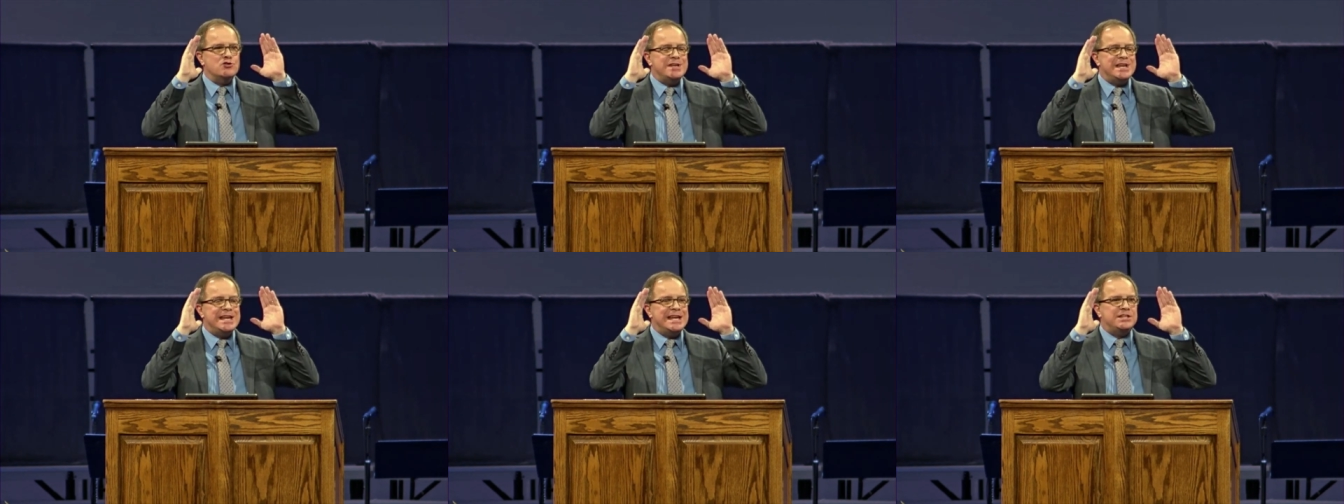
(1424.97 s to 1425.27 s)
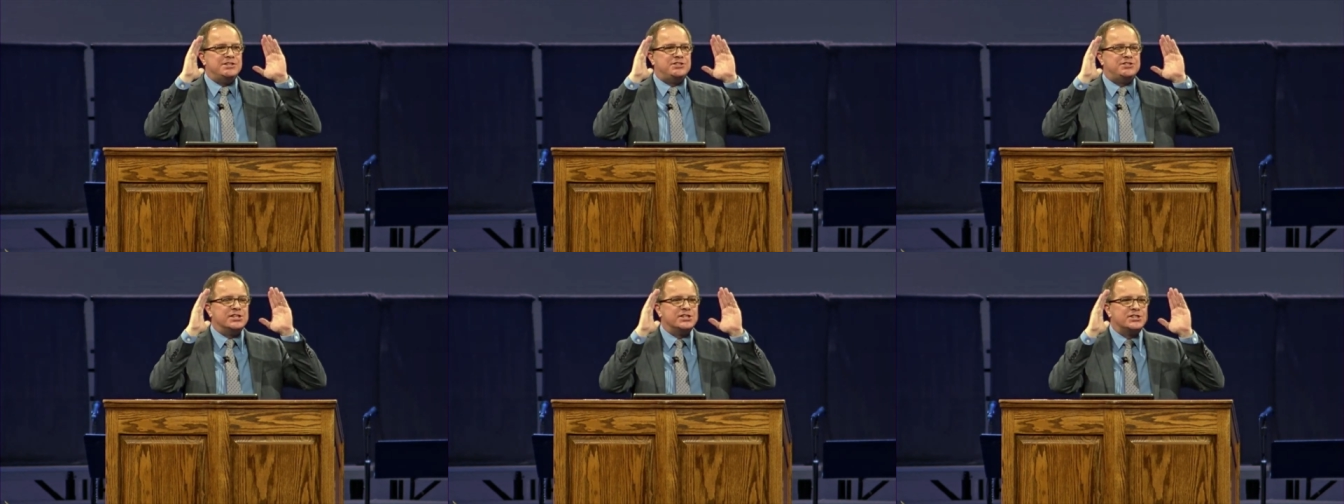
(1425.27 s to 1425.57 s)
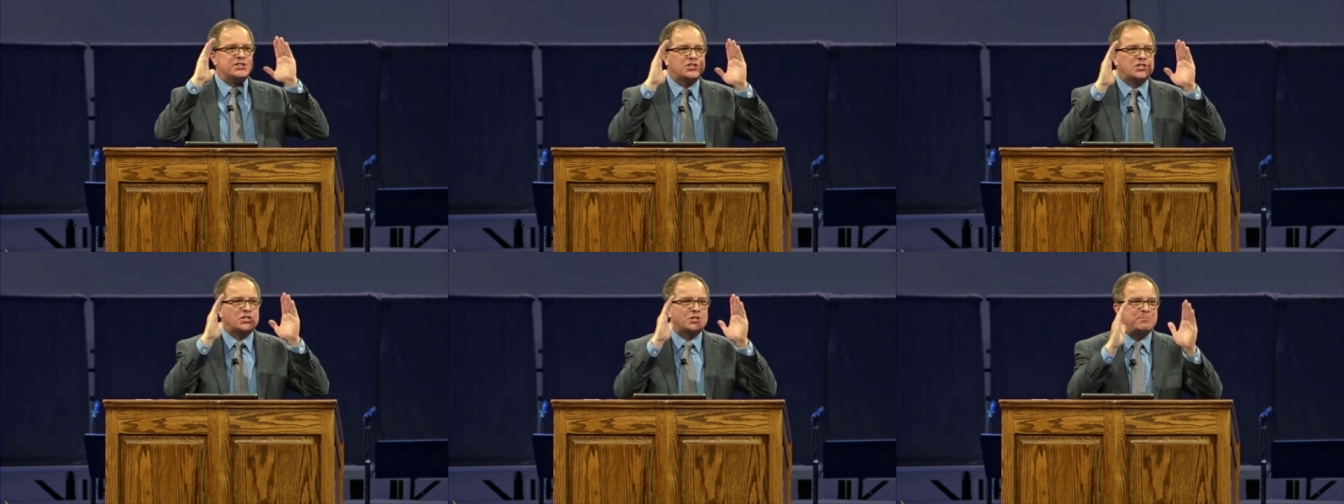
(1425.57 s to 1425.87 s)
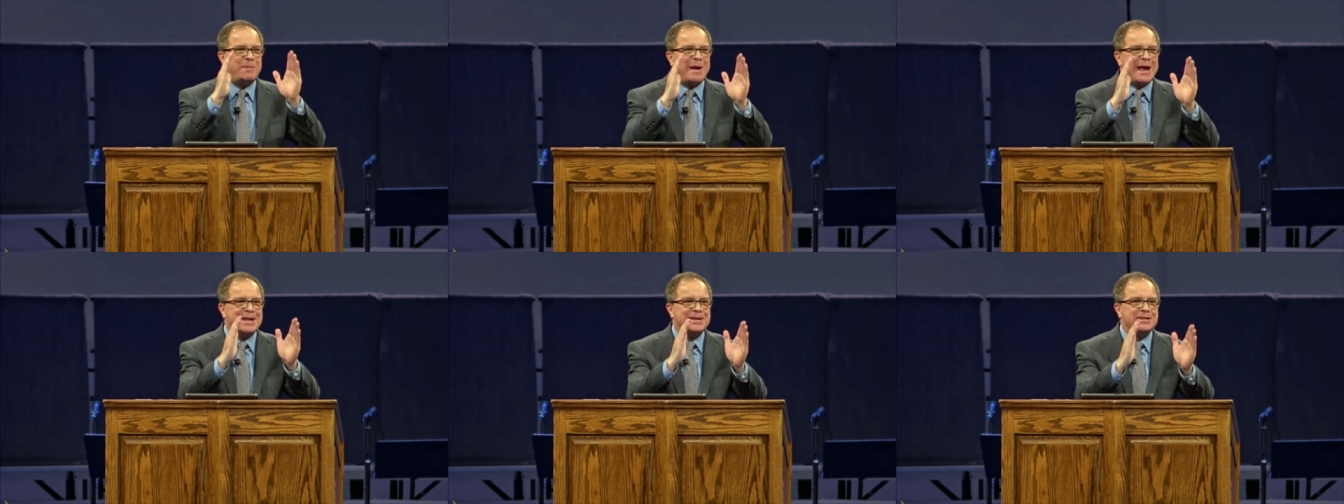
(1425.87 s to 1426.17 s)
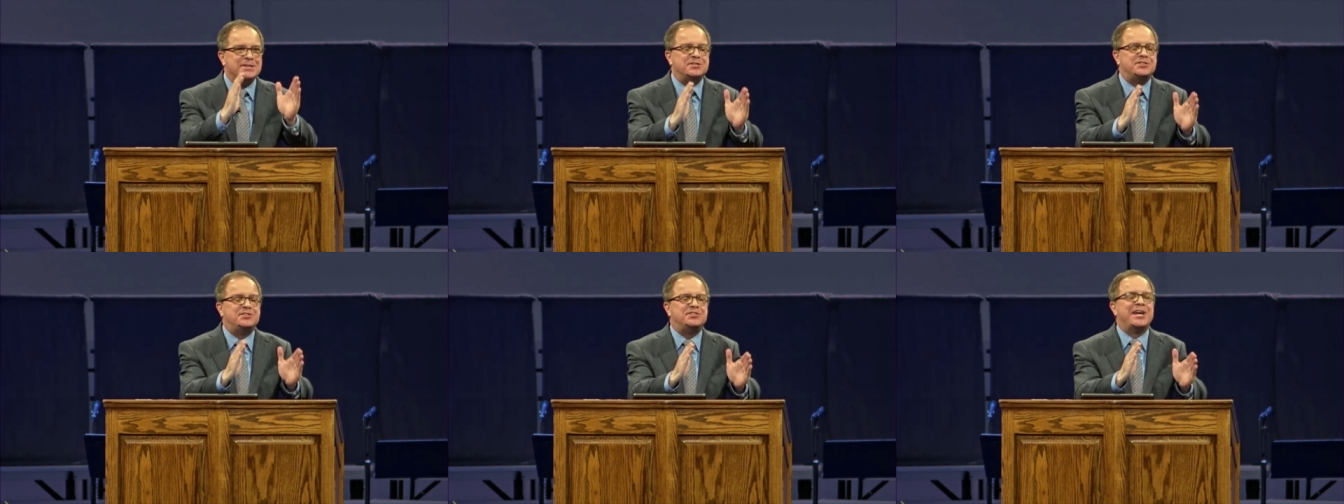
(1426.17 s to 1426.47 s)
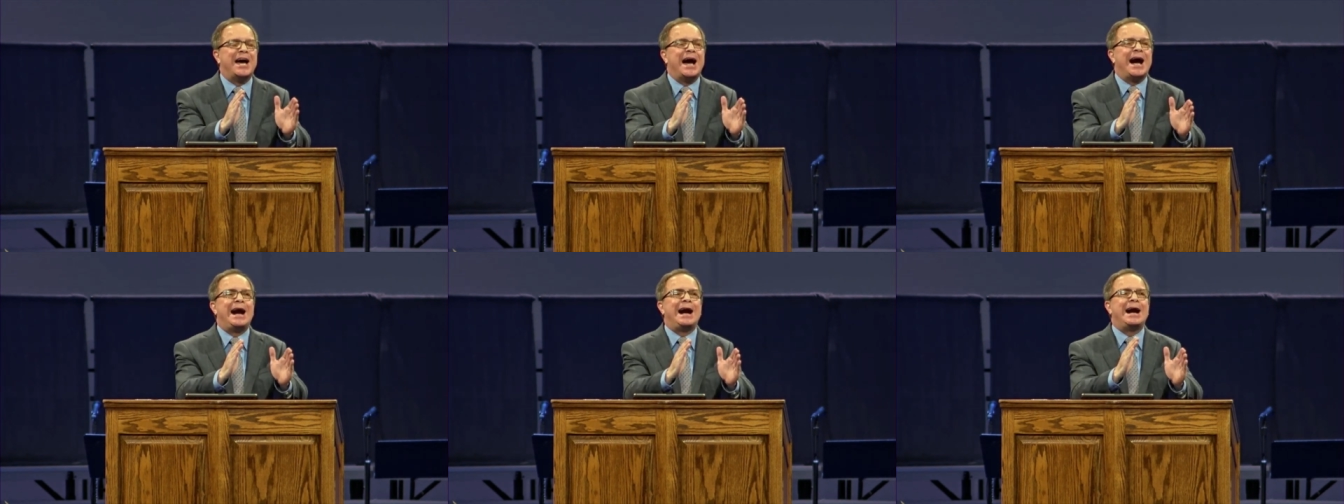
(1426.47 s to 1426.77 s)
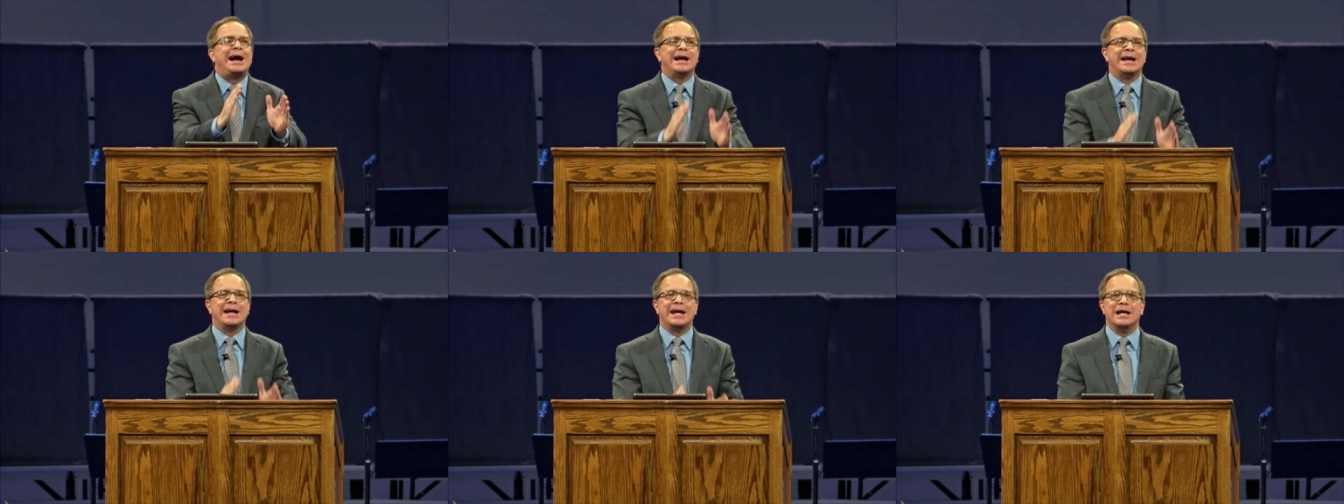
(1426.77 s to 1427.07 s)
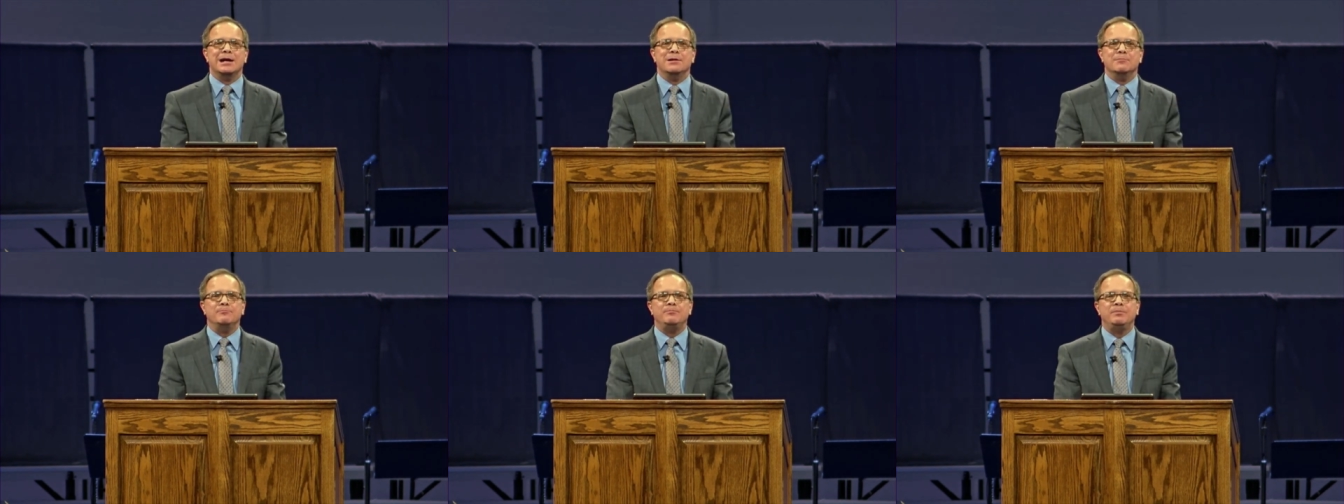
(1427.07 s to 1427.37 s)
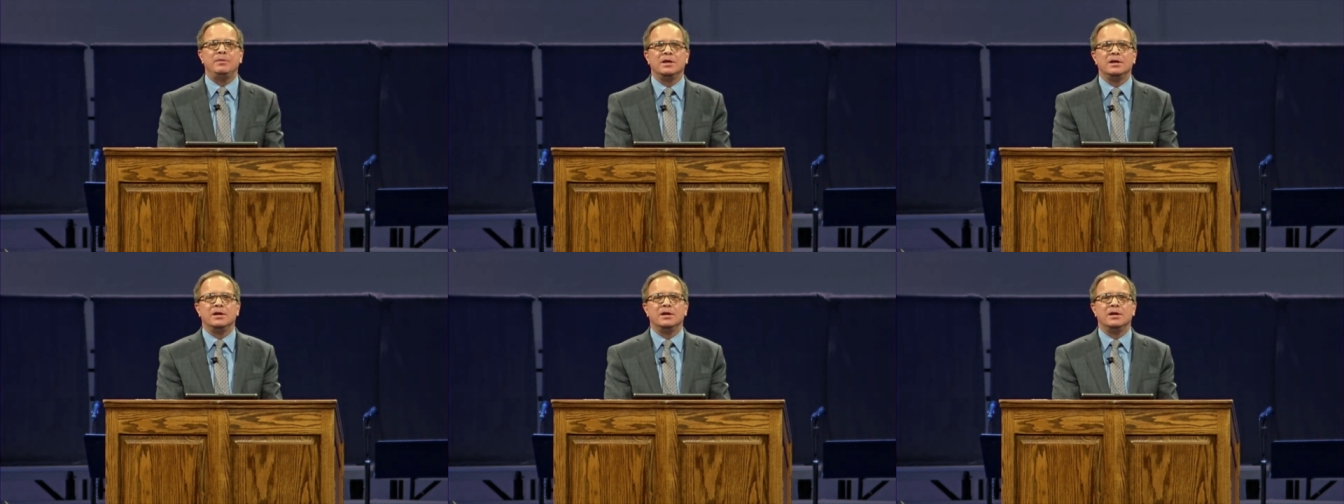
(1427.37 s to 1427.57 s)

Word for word: need to spend time